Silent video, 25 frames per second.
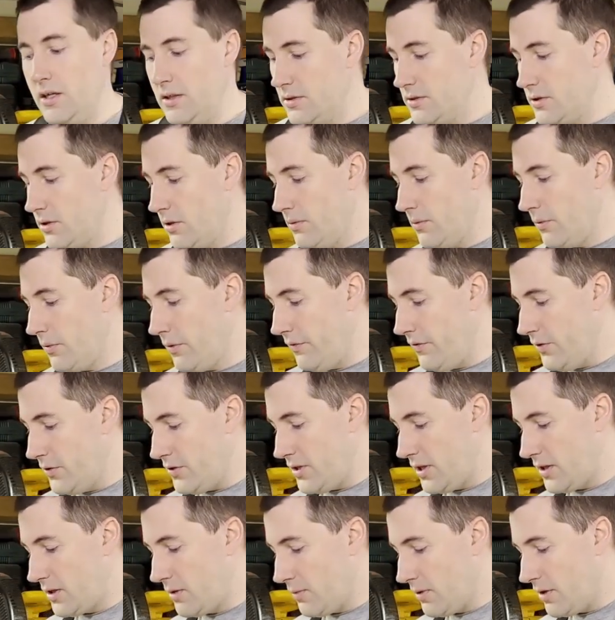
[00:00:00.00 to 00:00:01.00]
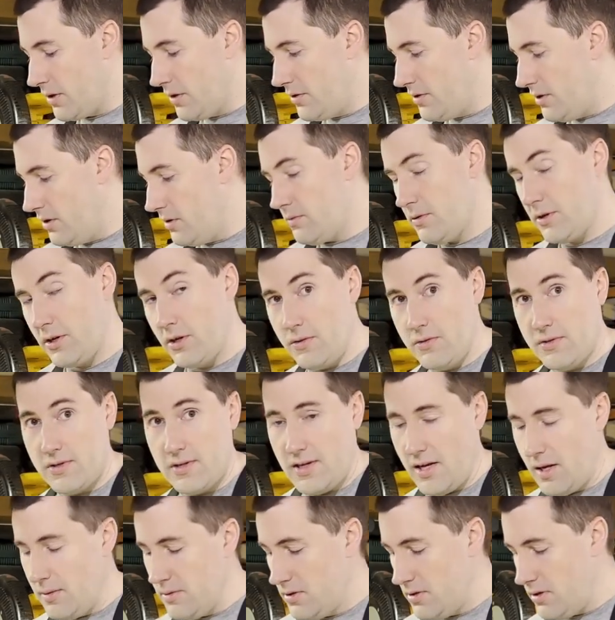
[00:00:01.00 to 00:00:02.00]
So the first thing that we're going to do, we're going to use the
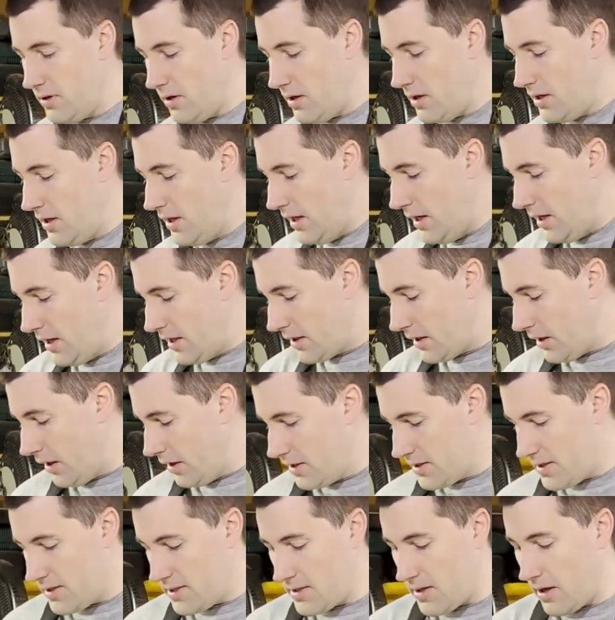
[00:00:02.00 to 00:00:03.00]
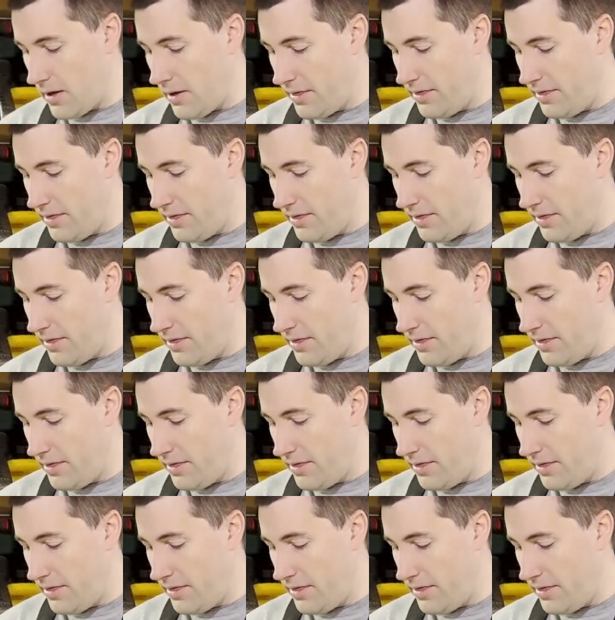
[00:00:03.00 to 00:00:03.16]
table saw cut a,